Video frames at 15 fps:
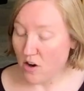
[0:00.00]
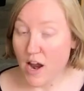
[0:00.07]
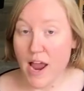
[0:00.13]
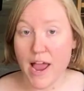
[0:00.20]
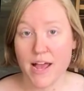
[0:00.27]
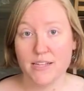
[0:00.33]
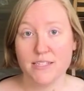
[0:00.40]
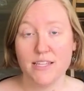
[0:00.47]

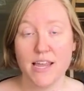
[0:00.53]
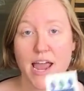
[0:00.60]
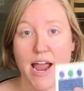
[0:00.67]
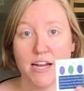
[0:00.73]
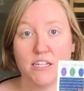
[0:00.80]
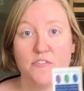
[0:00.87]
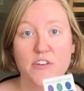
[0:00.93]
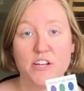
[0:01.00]
has the
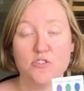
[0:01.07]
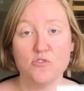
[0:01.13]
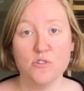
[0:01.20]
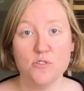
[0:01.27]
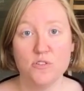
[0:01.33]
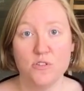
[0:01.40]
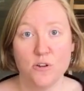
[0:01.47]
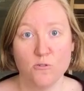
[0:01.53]
Activate True
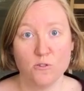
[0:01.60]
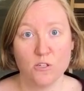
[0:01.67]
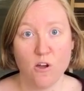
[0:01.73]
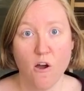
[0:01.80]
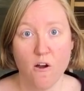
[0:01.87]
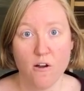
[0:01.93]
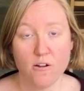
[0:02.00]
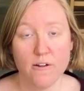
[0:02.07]
Stones
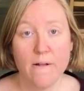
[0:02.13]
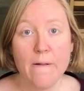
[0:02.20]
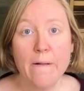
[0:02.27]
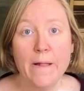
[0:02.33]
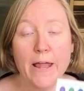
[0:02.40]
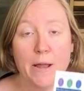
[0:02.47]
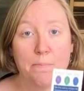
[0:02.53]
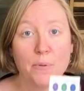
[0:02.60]
card
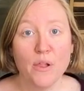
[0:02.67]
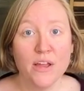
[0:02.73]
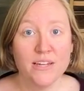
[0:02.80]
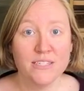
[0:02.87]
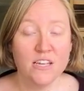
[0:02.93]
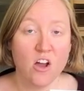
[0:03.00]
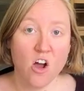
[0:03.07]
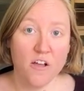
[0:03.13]
and plays
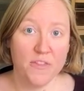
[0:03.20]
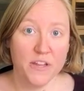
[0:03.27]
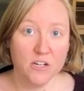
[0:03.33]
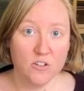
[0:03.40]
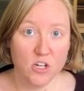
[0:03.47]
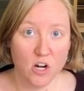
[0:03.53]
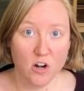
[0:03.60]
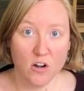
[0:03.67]
it on their
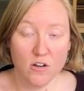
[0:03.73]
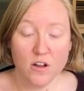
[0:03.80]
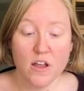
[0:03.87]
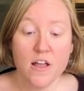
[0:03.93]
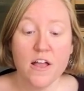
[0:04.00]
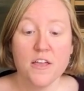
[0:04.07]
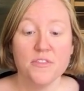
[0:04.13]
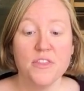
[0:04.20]
turn,
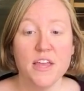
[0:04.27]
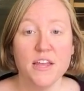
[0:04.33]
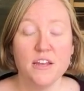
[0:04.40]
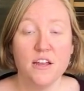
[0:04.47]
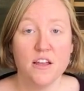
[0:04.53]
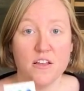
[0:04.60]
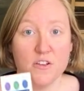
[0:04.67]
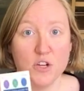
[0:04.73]

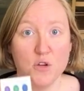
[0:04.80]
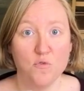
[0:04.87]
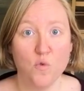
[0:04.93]
then you've